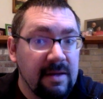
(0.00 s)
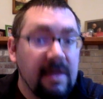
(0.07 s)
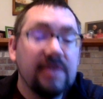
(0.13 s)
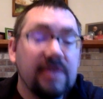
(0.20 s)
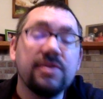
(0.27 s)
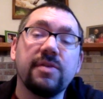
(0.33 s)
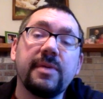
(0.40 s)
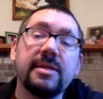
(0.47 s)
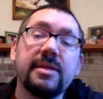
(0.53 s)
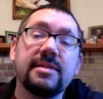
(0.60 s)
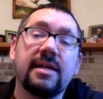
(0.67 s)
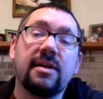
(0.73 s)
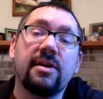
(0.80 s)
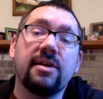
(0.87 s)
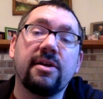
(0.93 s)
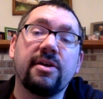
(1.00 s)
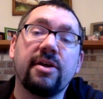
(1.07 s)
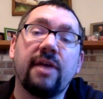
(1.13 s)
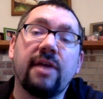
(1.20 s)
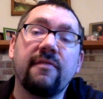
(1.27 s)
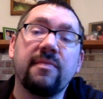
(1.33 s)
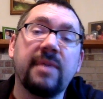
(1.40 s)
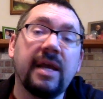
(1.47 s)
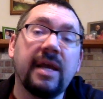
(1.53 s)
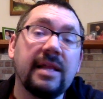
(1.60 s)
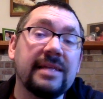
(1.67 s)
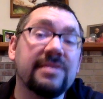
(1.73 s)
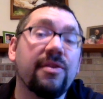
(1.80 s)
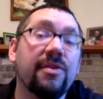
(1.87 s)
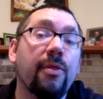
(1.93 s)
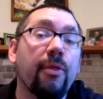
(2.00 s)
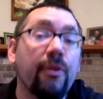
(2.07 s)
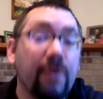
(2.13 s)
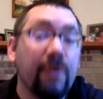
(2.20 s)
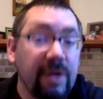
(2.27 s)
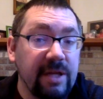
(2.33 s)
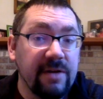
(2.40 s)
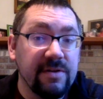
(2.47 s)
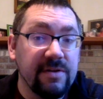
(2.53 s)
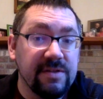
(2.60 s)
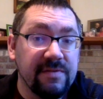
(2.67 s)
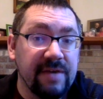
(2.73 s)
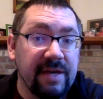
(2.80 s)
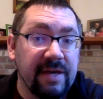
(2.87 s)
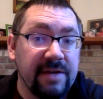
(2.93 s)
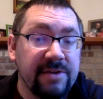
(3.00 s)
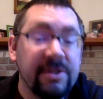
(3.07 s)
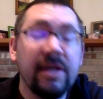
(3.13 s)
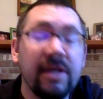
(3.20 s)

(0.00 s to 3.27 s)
So to be a senator, you have to be at least 30 years of age.